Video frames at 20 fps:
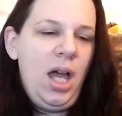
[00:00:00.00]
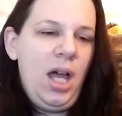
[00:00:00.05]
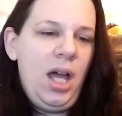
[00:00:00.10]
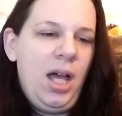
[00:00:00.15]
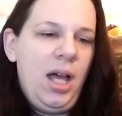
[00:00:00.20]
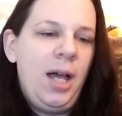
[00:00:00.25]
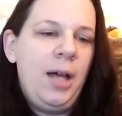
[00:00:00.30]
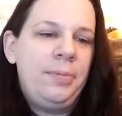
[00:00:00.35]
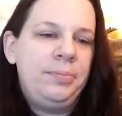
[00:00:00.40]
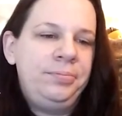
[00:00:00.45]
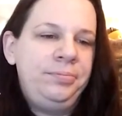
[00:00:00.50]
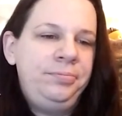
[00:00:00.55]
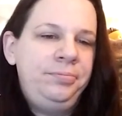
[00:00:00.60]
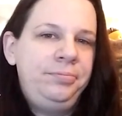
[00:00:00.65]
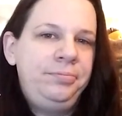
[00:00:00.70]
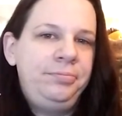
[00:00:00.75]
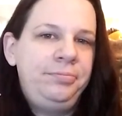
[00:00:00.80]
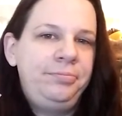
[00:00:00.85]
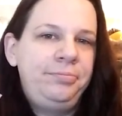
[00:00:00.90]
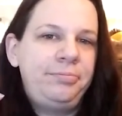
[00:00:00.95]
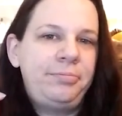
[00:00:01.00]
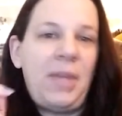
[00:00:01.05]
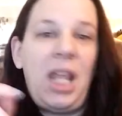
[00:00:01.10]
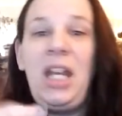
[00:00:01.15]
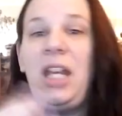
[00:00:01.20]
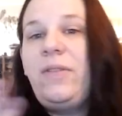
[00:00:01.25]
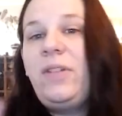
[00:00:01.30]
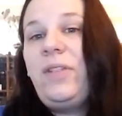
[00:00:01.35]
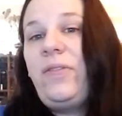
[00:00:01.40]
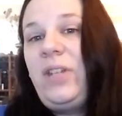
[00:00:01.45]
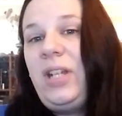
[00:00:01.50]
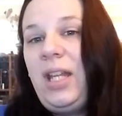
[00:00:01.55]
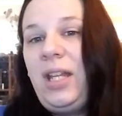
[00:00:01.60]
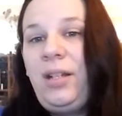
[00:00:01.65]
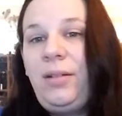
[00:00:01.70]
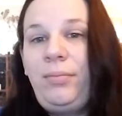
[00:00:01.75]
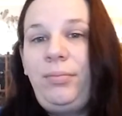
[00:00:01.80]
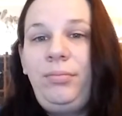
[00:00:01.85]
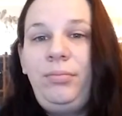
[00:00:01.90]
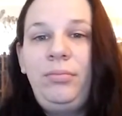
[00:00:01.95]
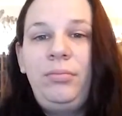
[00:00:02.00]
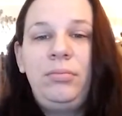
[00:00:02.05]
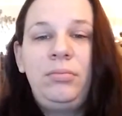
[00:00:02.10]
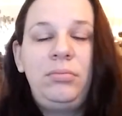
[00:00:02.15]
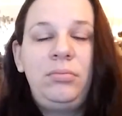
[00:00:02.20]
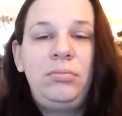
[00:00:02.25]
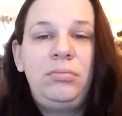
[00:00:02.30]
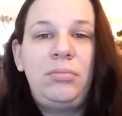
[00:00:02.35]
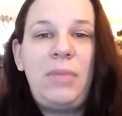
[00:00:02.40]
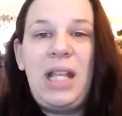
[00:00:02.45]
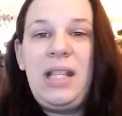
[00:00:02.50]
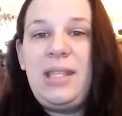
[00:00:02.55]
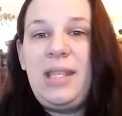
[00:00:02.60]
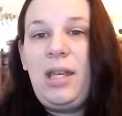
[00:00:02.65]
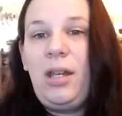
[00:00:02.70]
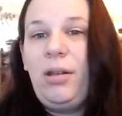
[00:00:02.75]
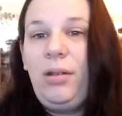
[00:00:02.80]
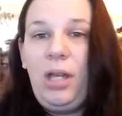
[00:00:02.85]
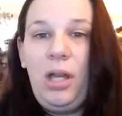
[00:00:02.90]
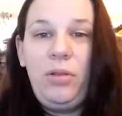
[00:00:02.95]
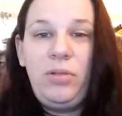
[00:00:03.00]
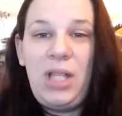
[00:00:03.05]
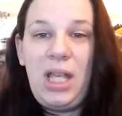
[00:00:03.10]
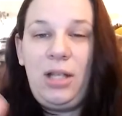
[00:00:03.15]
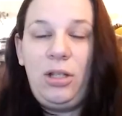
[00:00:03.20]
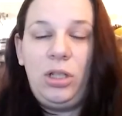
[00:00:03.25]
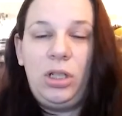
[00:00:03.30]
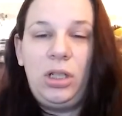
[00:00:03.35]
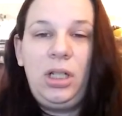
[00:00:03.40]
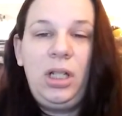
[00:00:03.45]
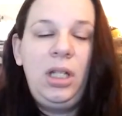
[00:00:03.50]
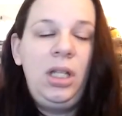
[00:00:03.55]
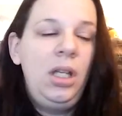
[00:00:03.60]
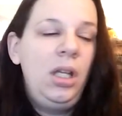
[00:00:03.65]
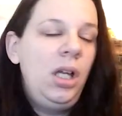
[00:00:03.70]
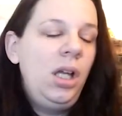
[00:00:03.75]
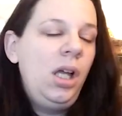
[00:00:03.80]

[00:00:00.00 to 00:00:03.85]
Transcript: And even if you didn't, it's there, go take a look.